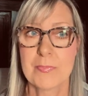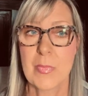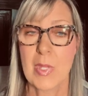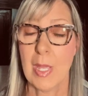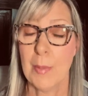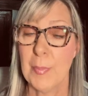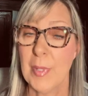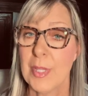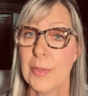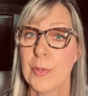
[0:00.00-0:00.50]

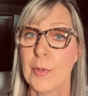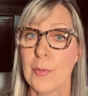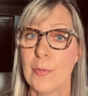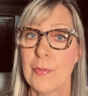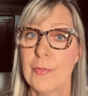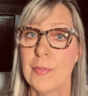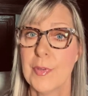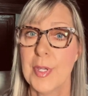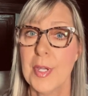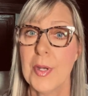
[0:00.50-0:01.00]
I've been through
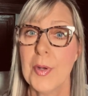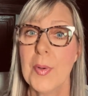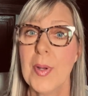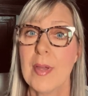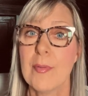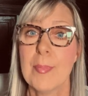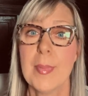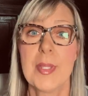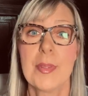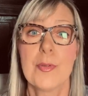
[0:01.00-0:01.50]
fear.
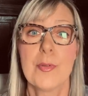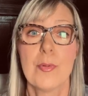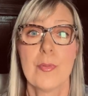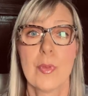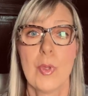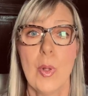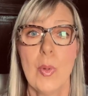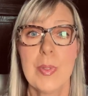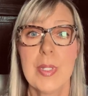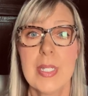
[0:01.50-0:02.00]
I've been through
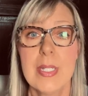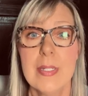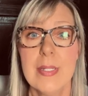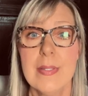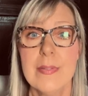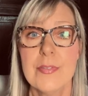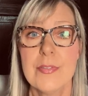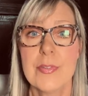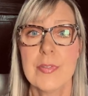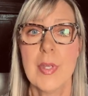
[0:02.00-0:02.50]

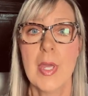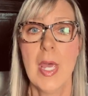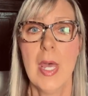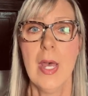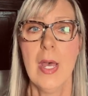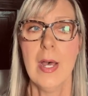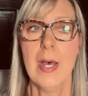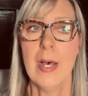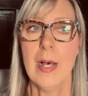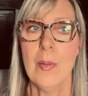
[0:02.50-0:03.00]
loneliness.
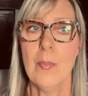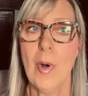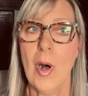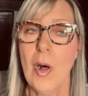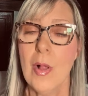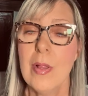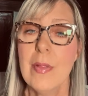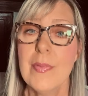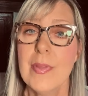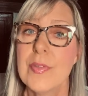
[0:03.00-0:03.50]

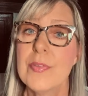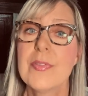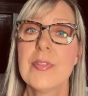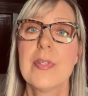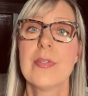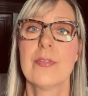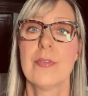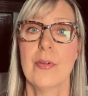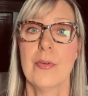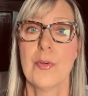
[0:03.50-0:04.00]
All of these
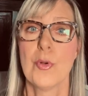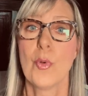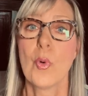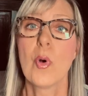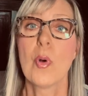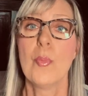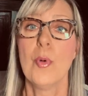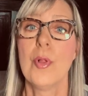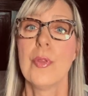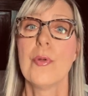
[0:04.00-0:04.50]
things are
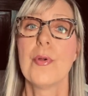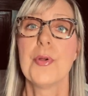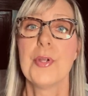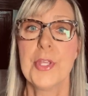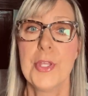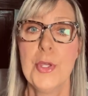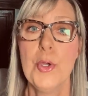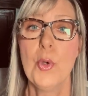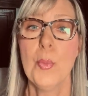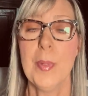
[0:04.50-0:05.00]
normal. They're
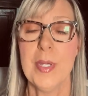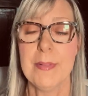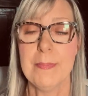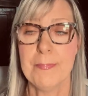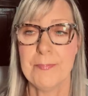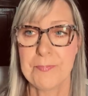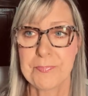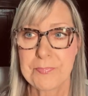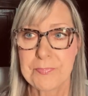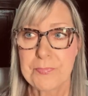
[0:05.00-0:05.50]

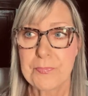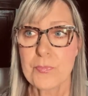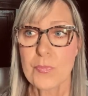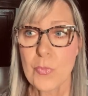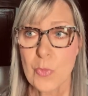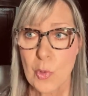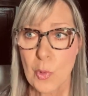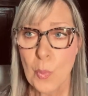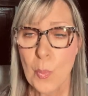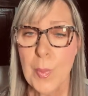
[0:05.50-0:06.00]
human.
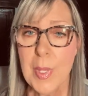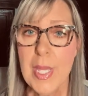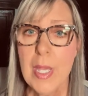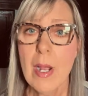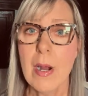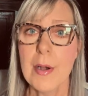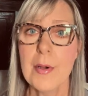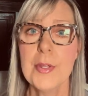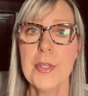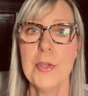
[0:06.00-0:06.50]
We
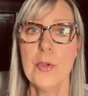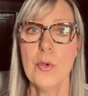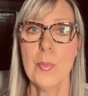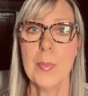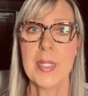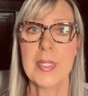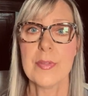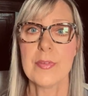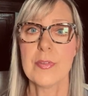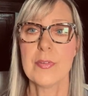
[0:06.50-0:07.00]
are
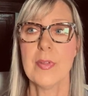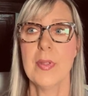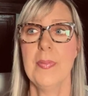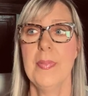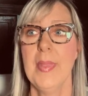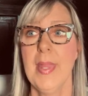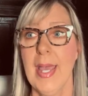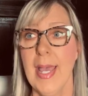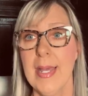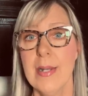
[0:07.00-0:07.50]
humans,
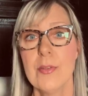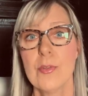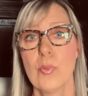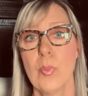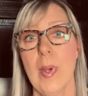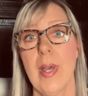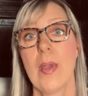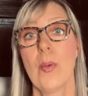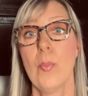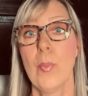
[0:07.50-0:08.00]
and that is
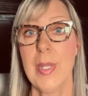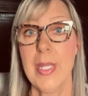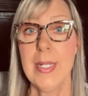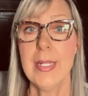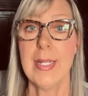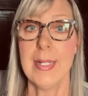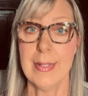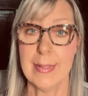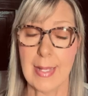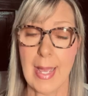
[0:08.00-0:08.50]
why we
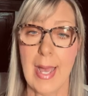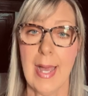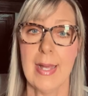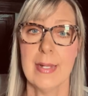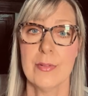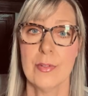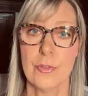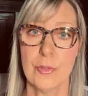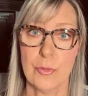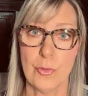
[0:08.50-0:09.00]
need
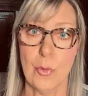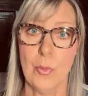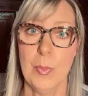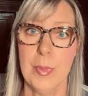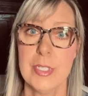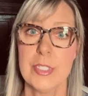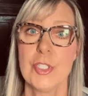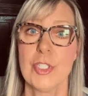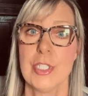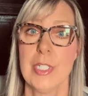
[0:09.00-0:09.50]
God so
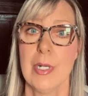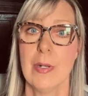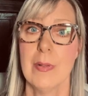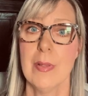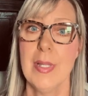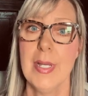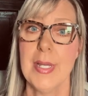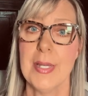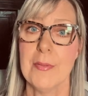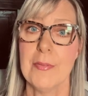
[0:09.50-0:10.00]
much in our
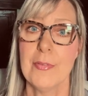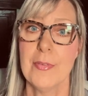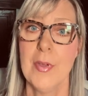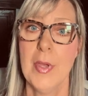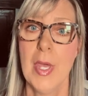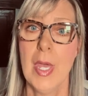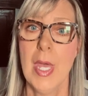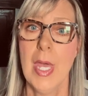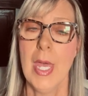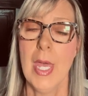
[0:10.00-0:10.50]
life.
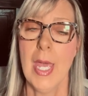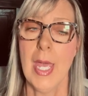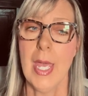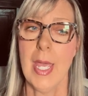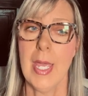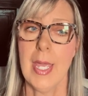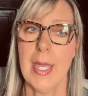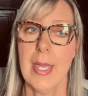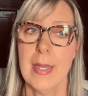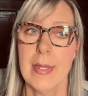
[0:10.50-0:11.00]

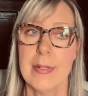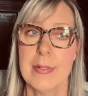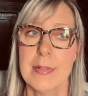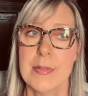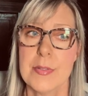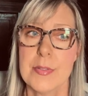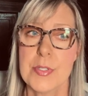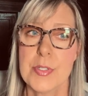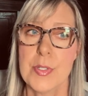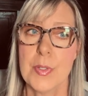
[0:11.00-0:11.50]

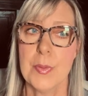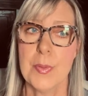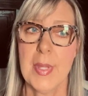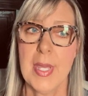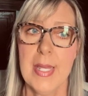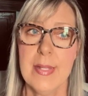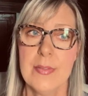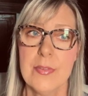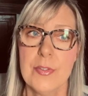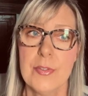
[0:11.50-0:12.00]
And so
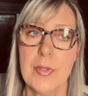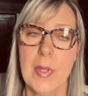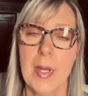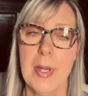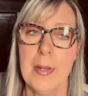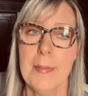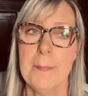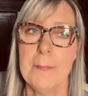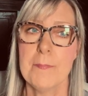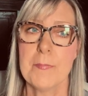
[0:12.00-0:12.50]
that's
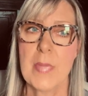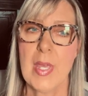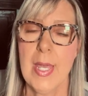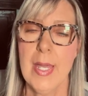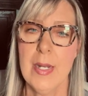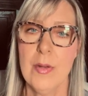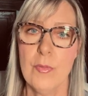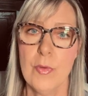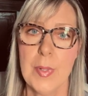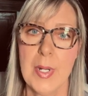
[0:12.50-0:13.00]

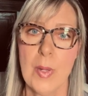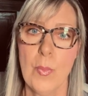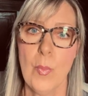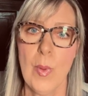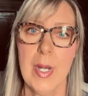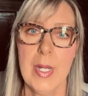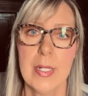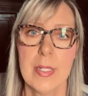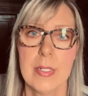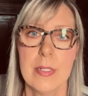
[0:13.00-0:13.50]
kind of what I
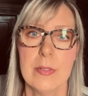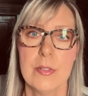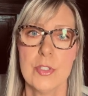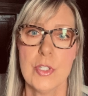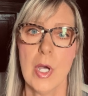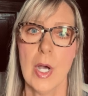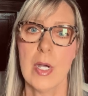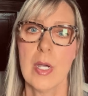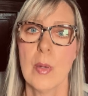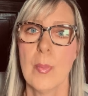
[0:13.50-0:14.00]
want to
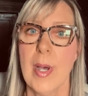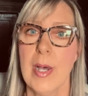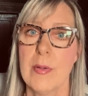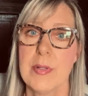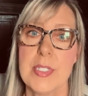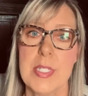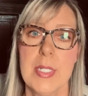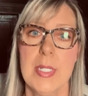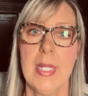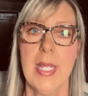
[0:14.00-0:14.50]
talk
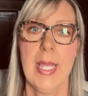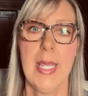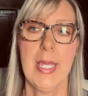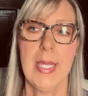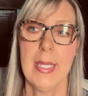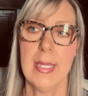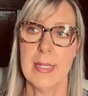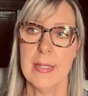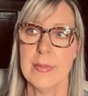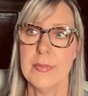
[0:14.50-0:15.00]
about today
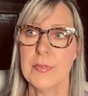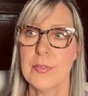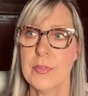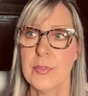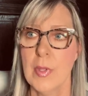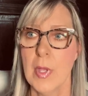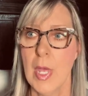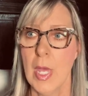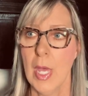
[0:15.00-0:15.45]
is